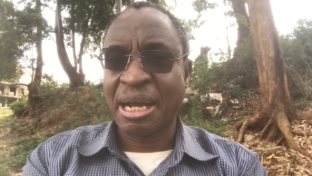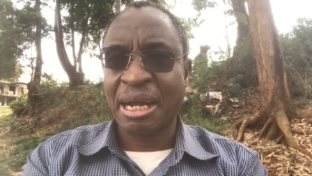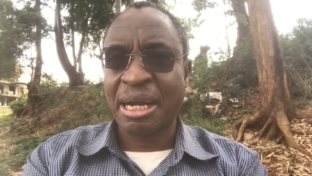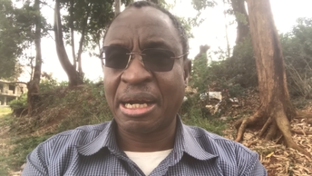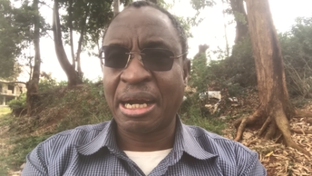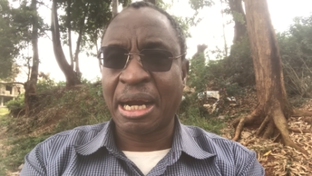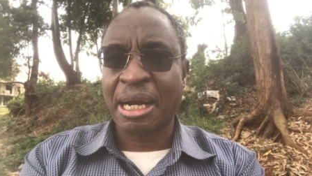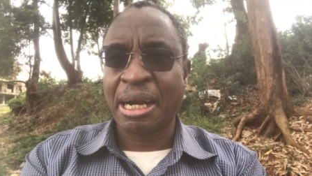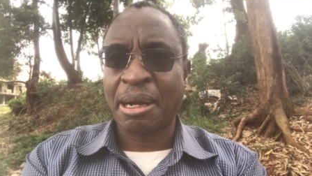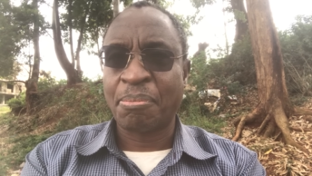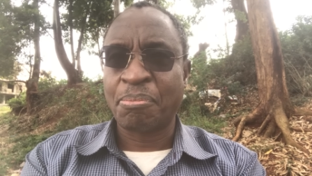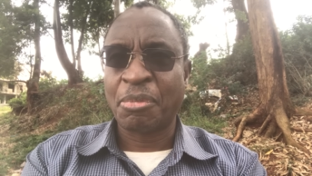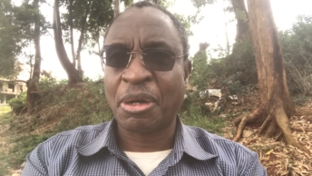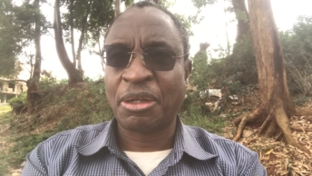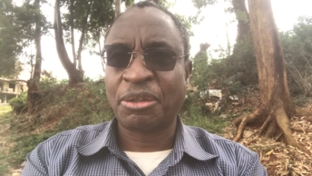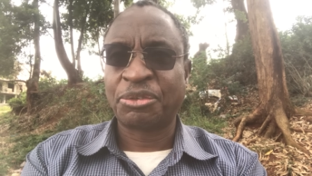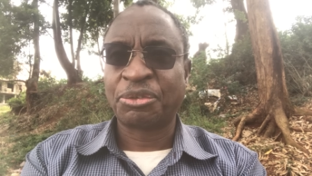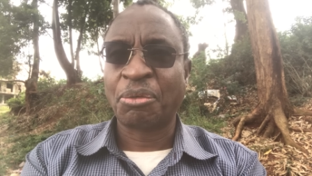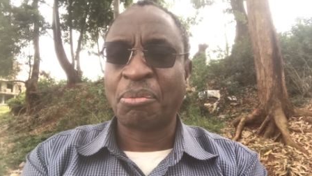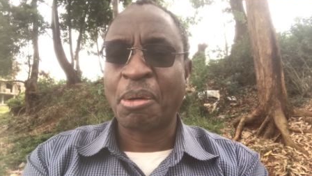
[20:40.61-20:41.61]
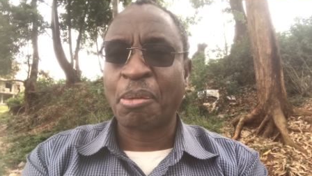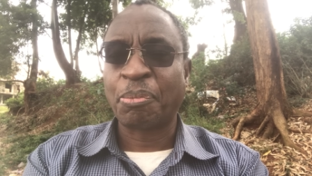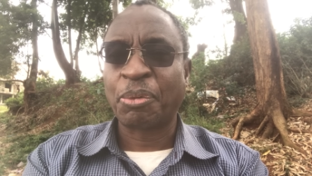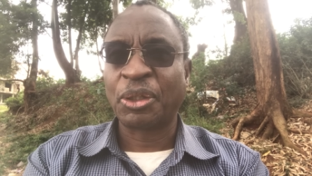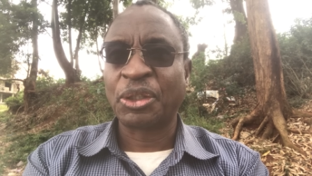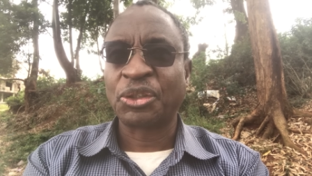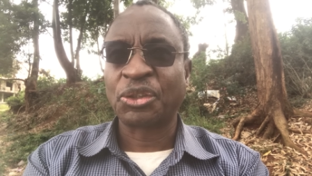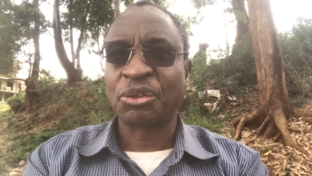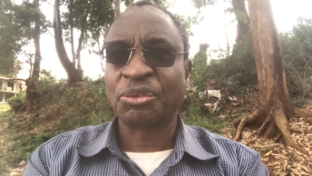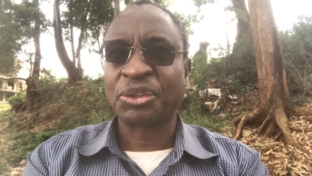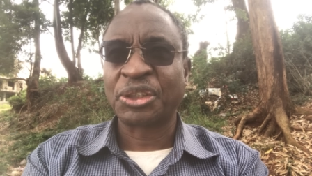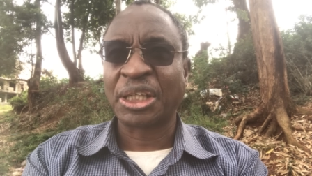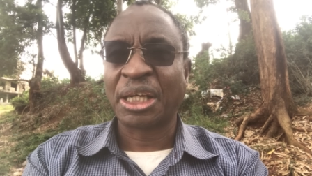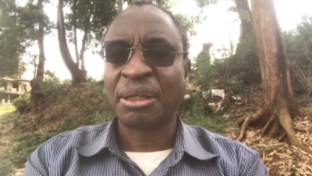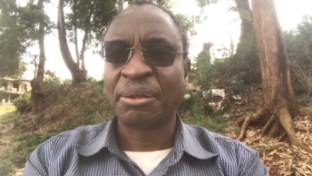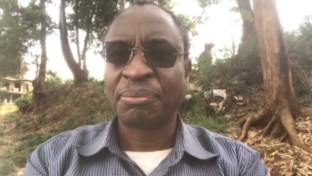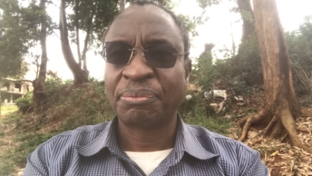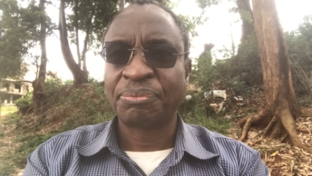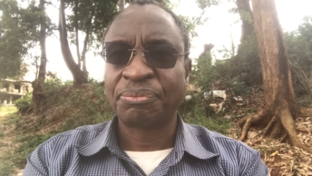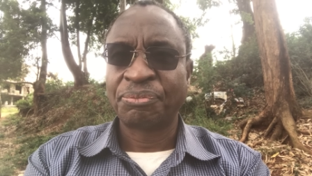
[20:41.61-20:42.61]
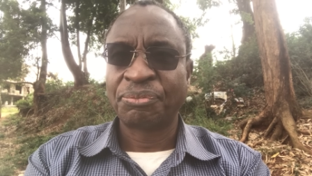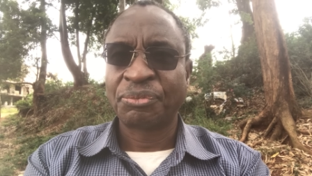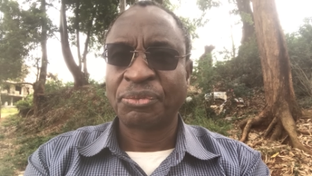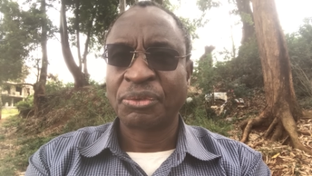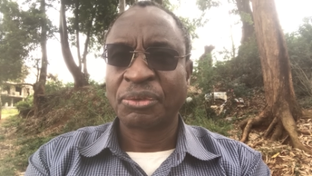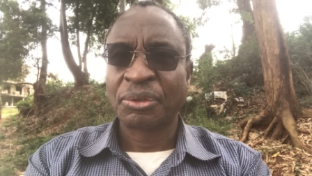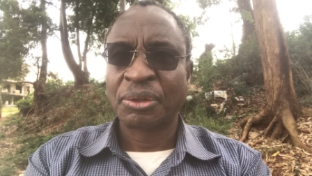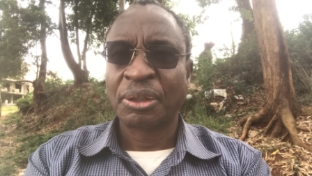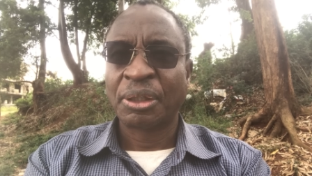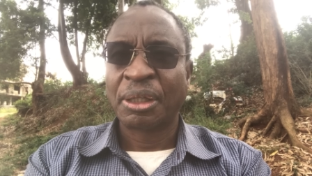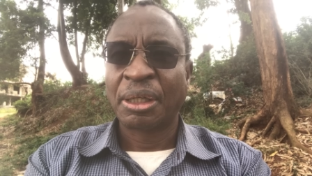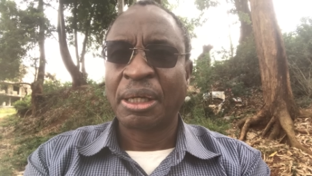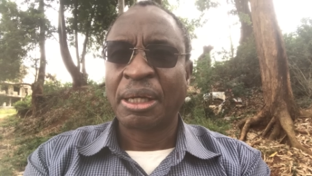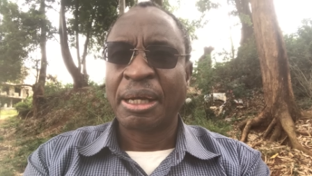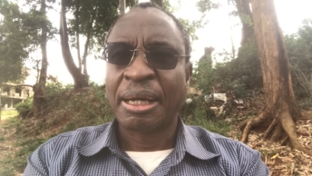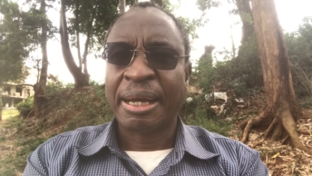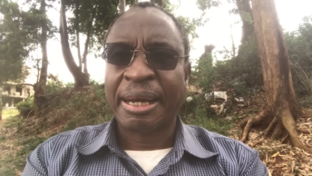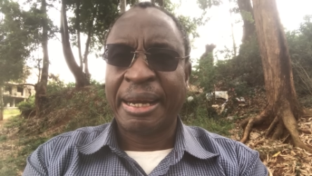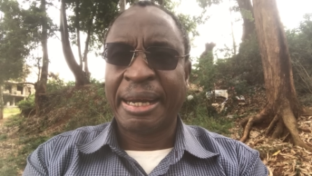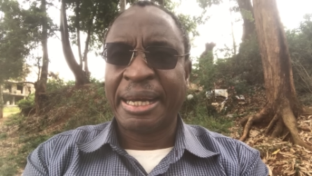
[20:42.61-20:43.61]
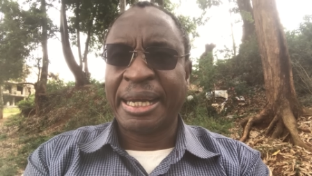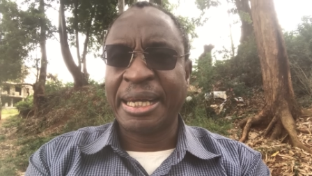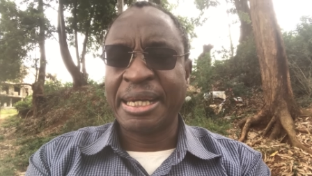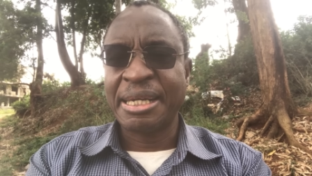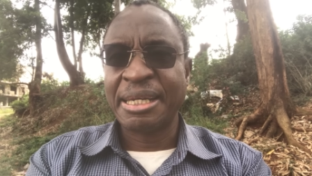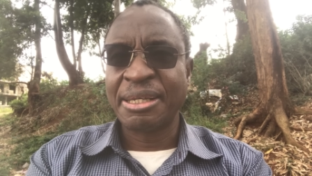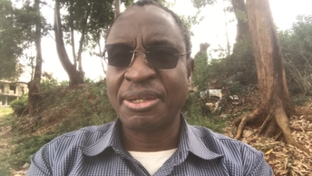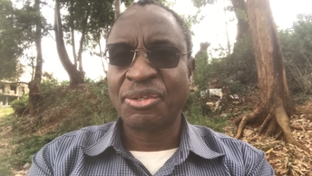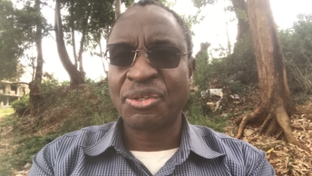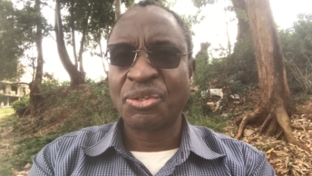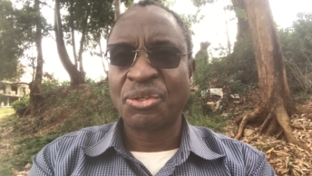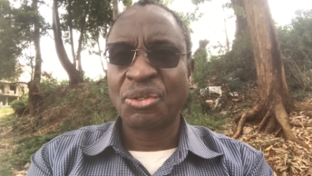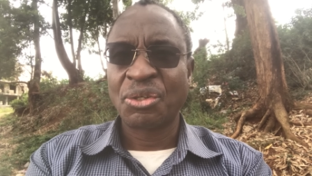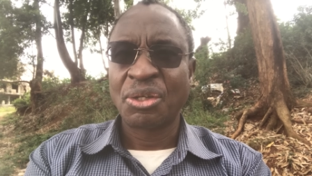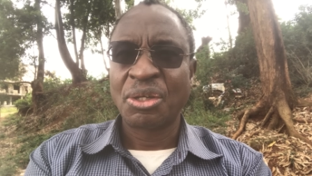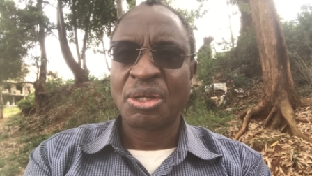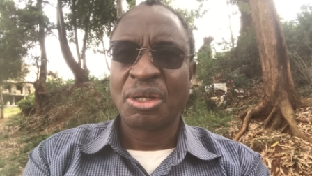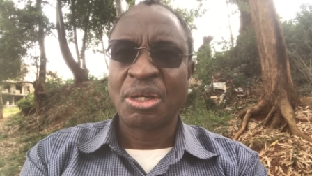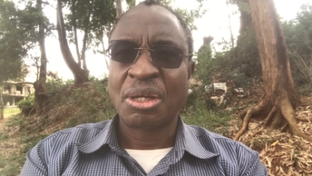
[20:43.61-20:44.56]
and, and I'm a former police officer. Ladies,